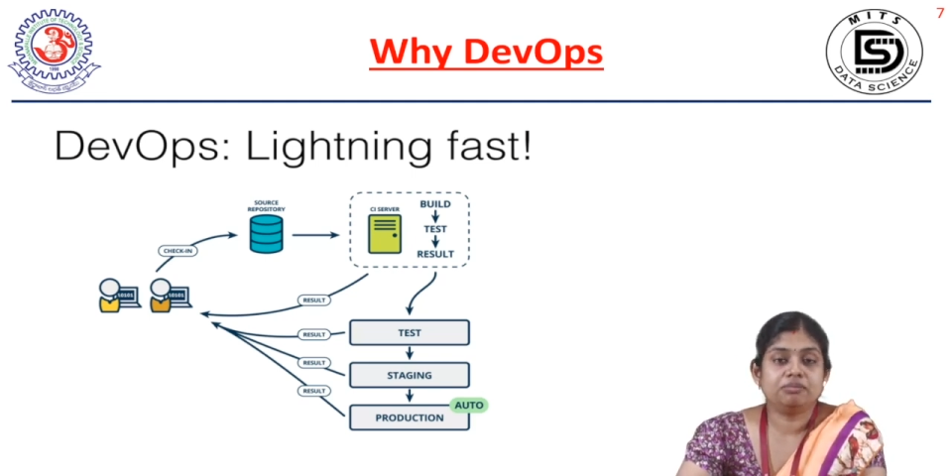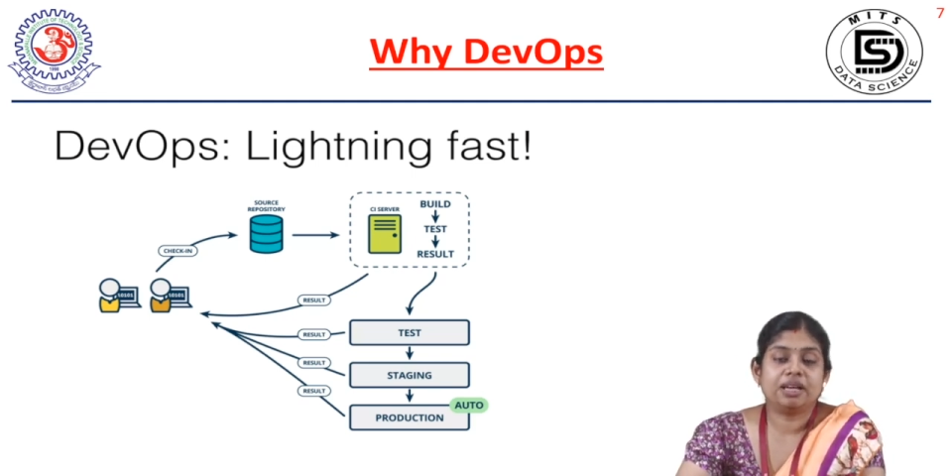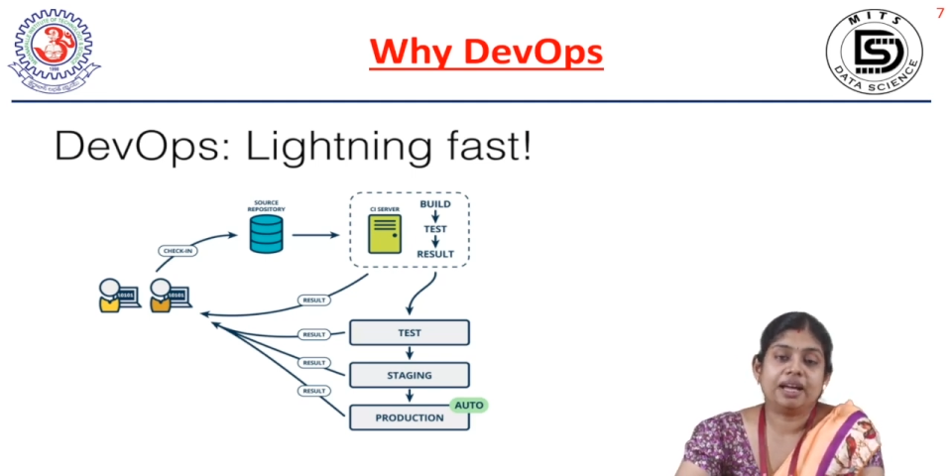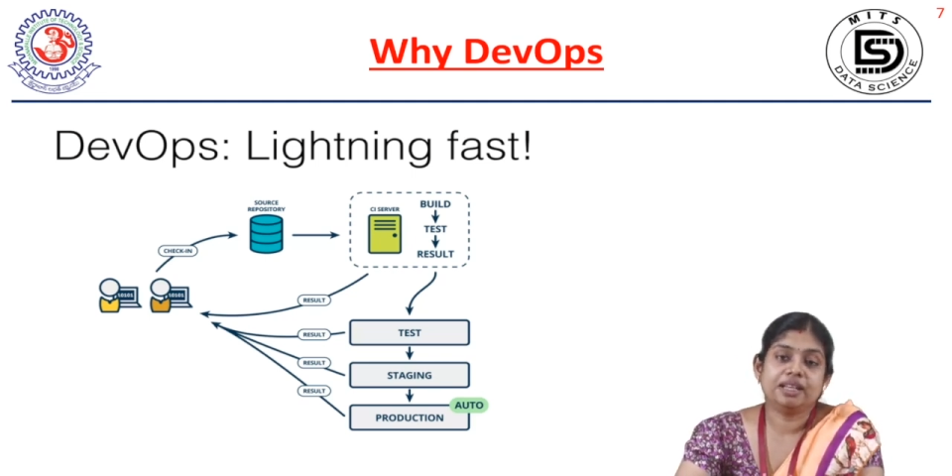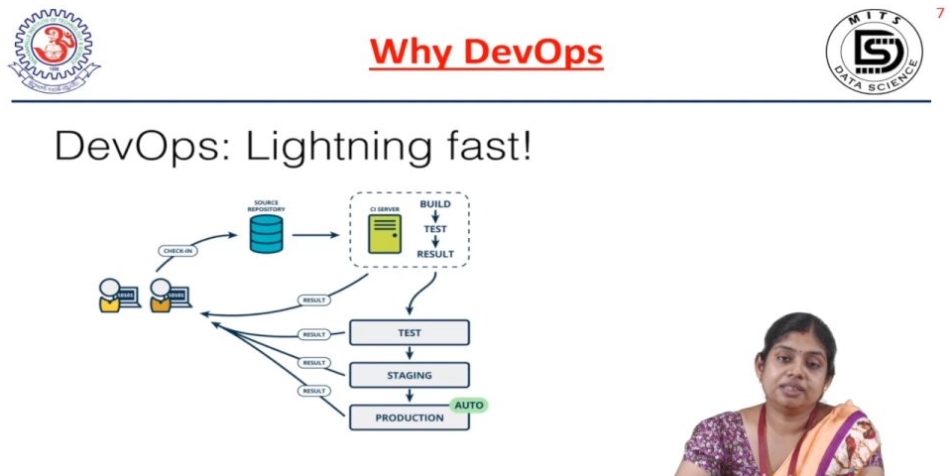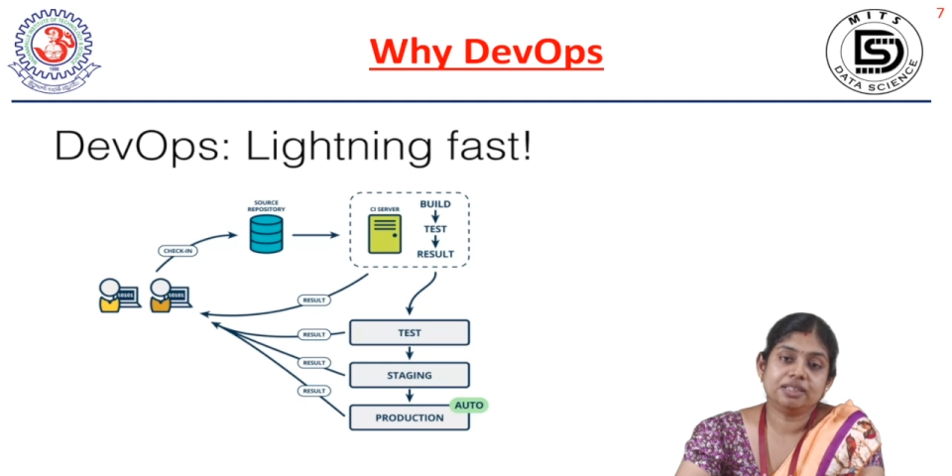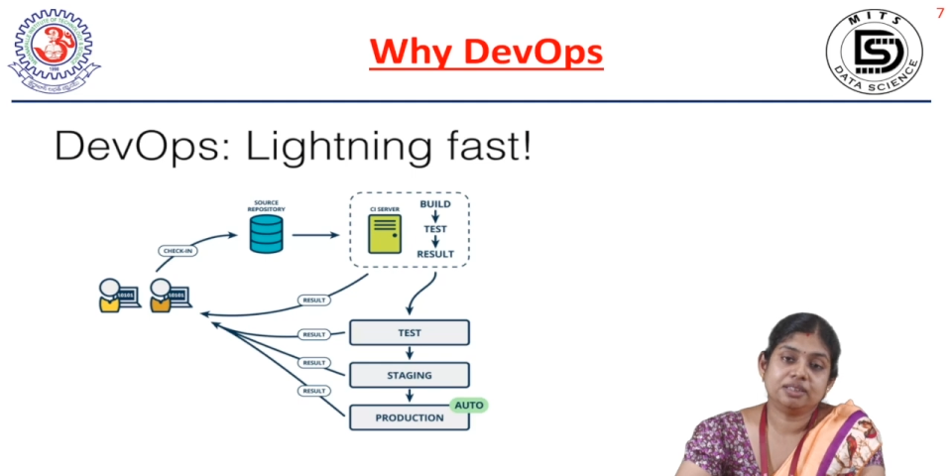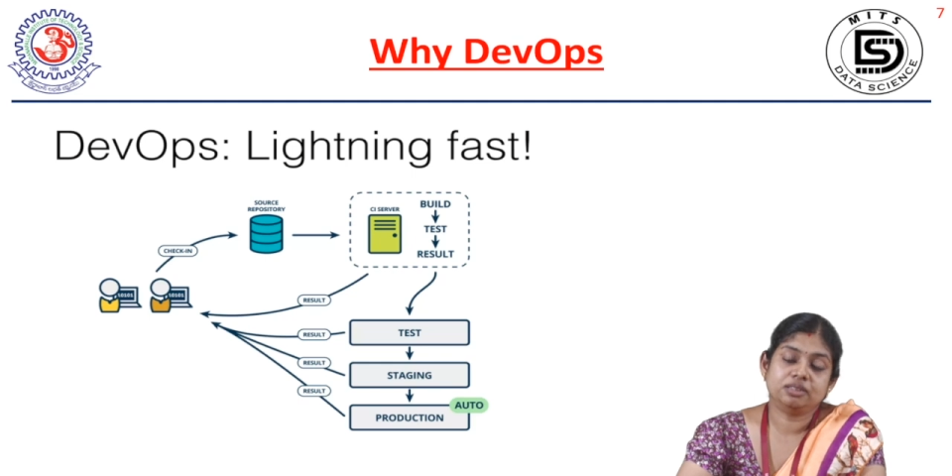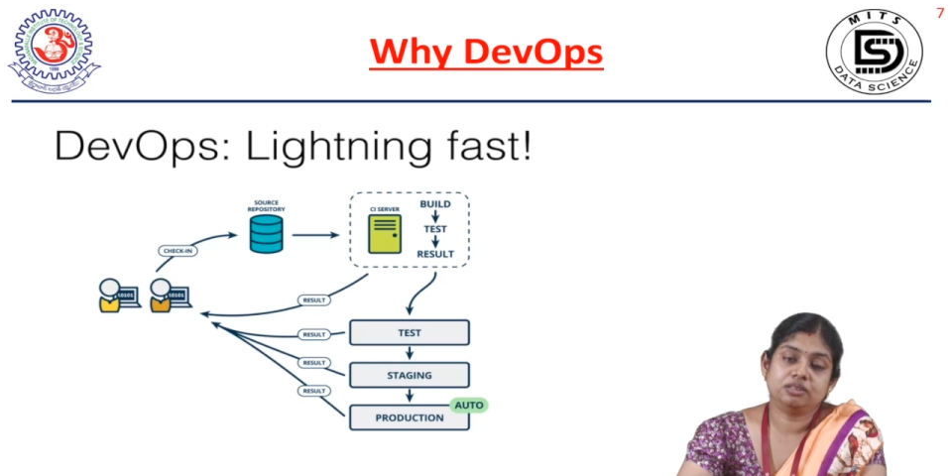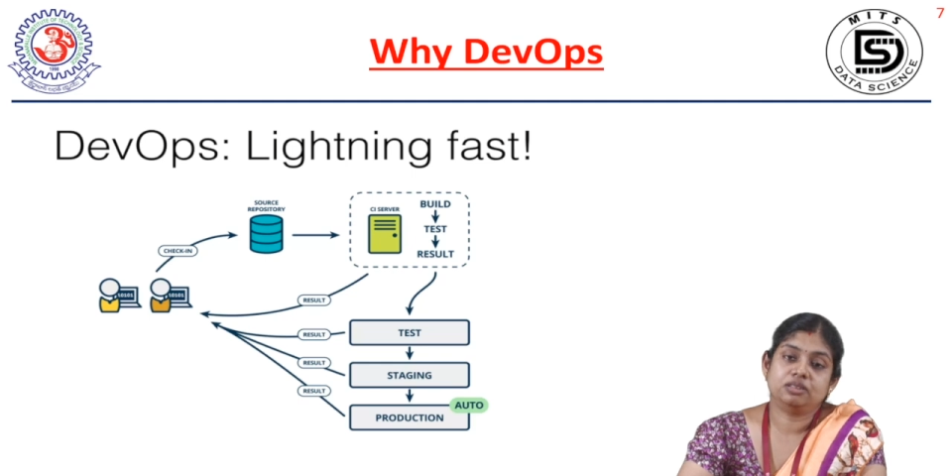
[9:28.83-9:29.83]
and
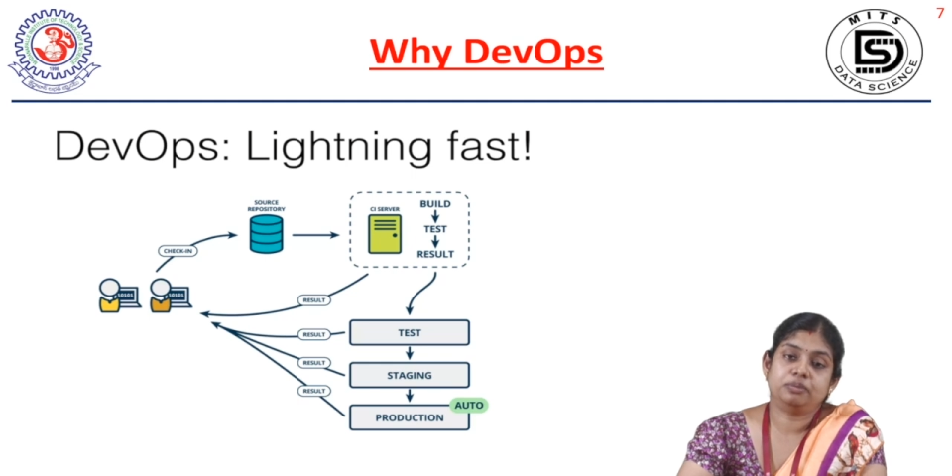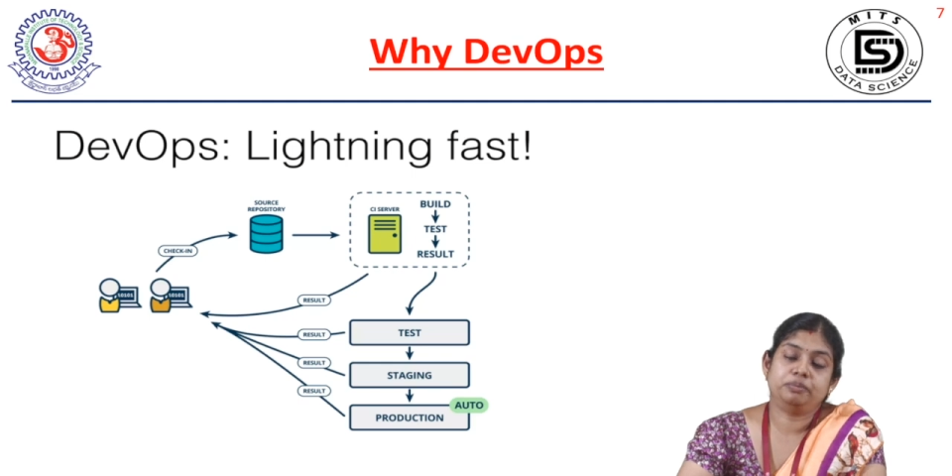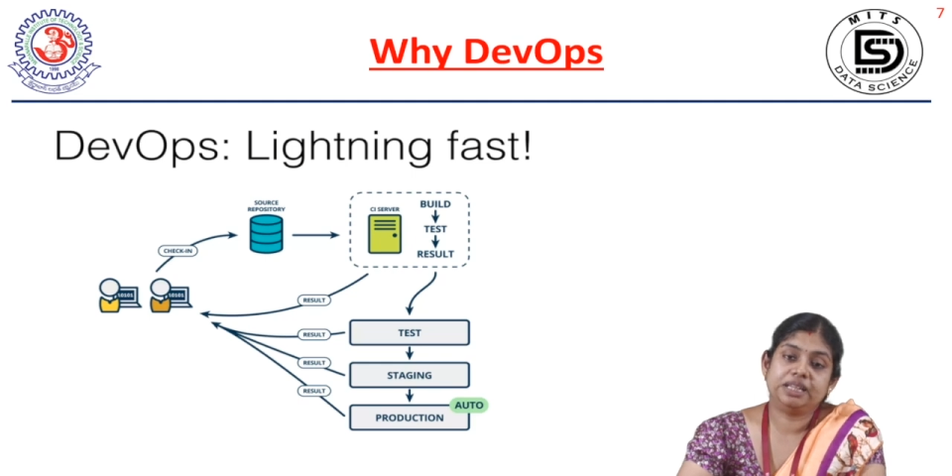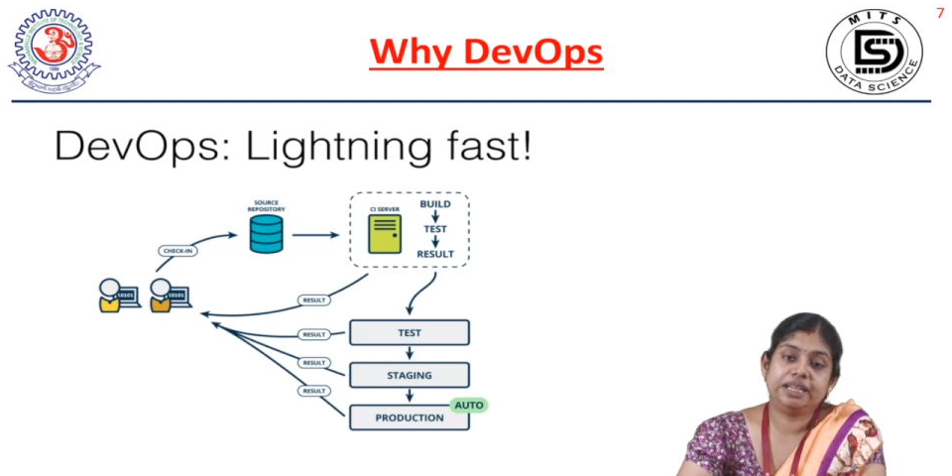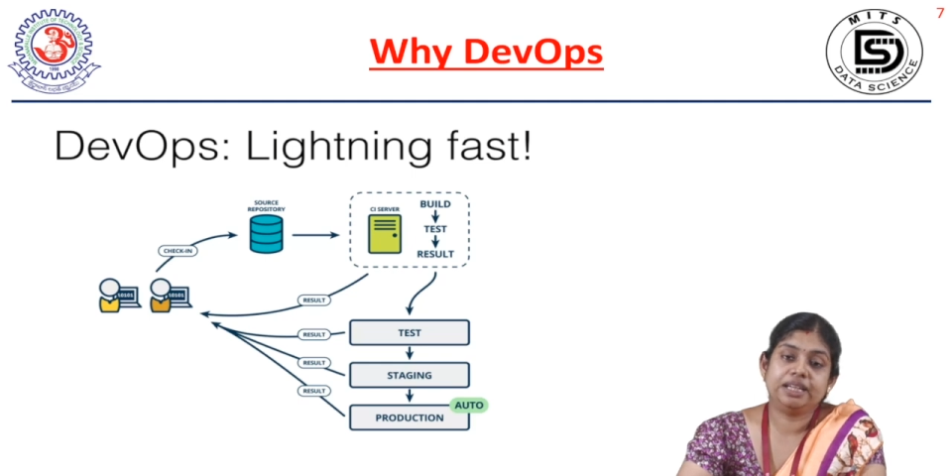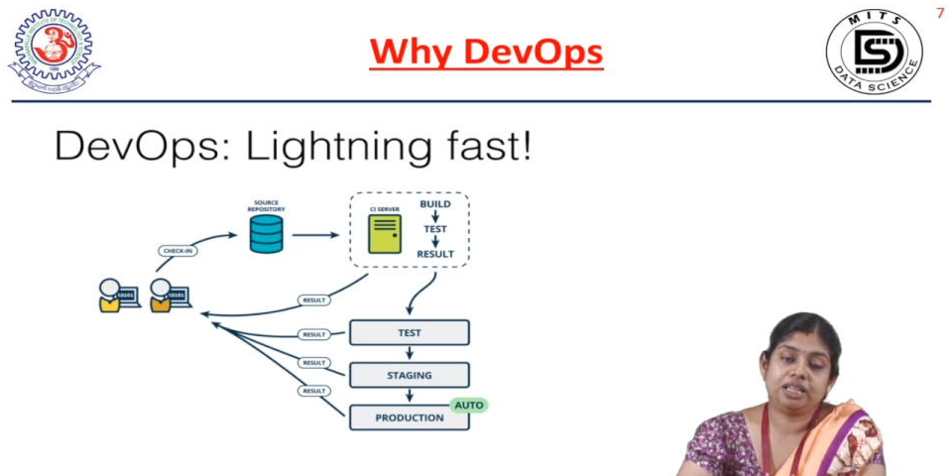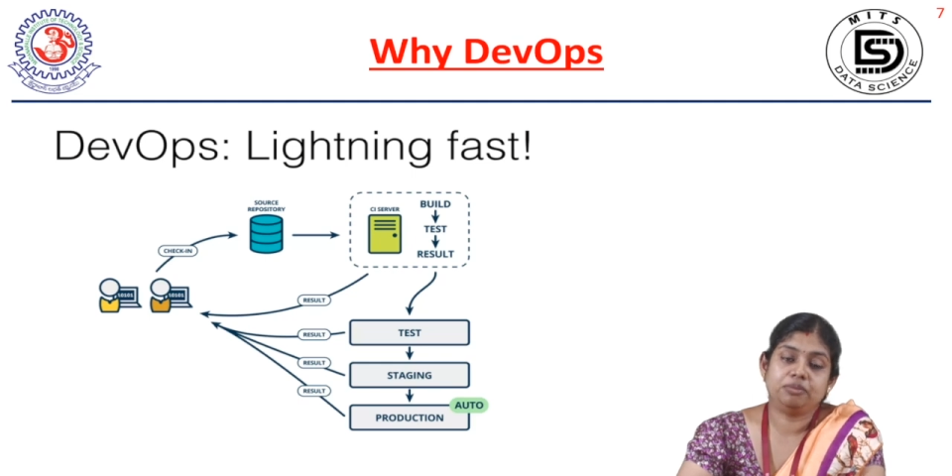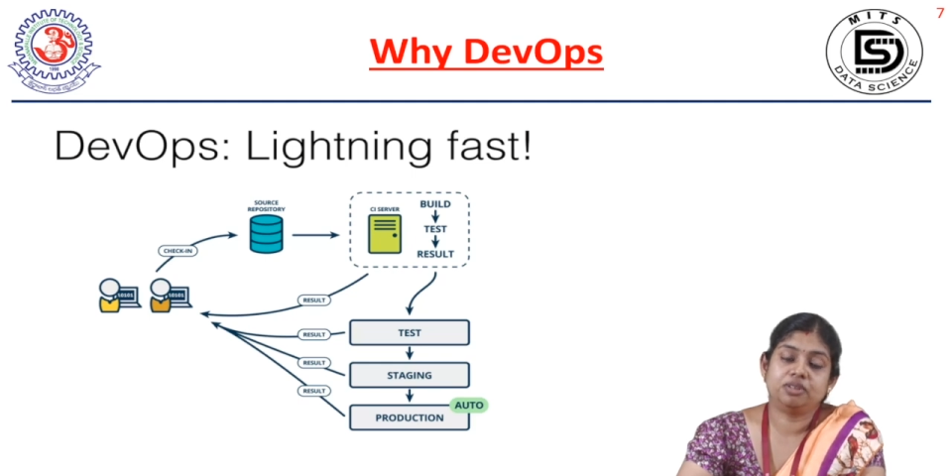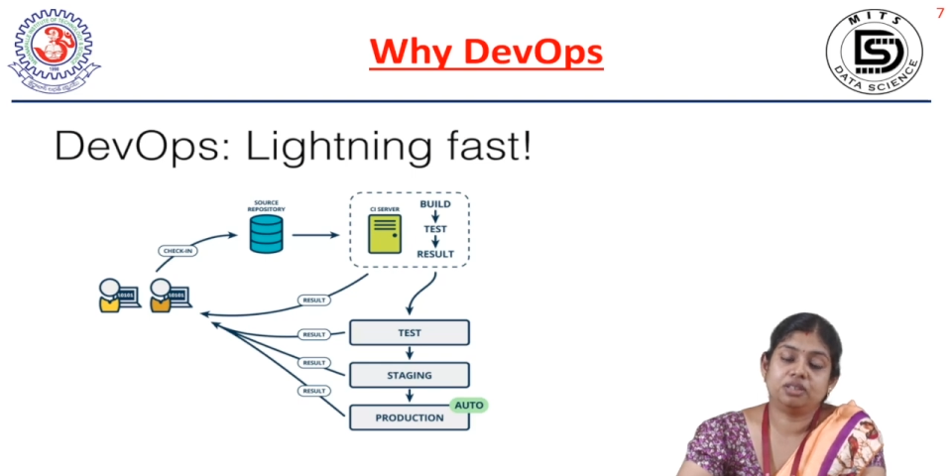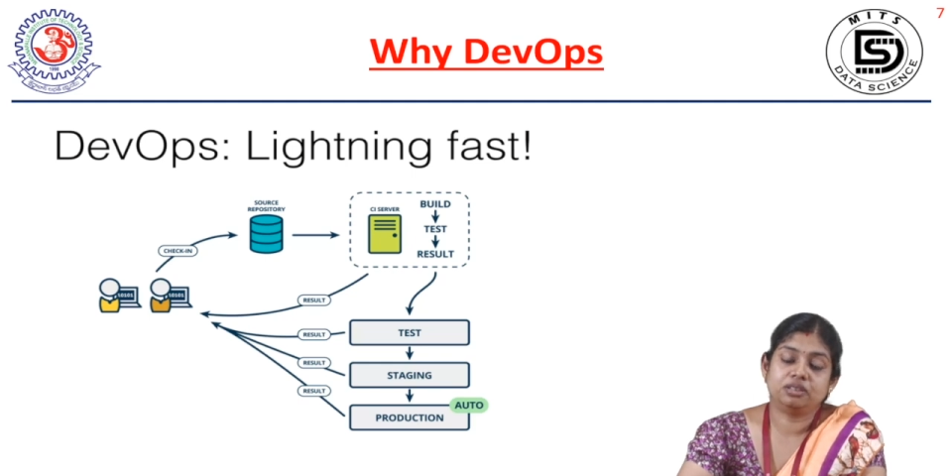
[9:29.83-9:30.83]
the building team,
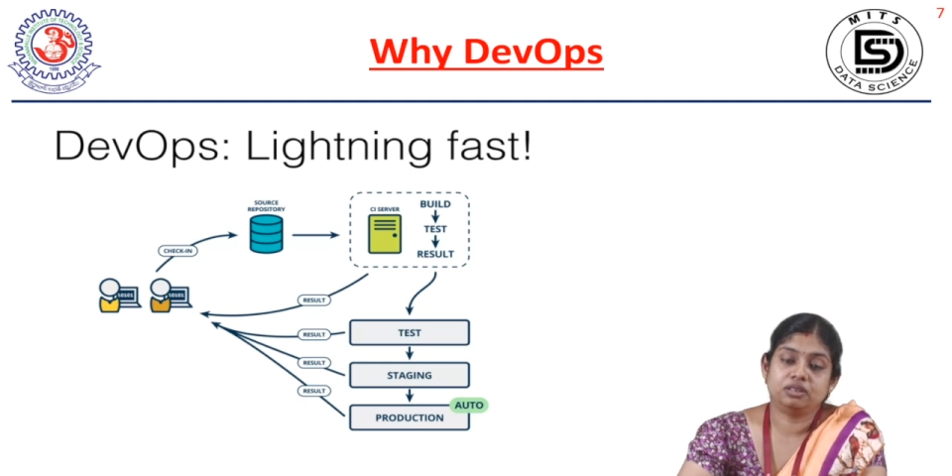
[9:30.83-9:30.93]
the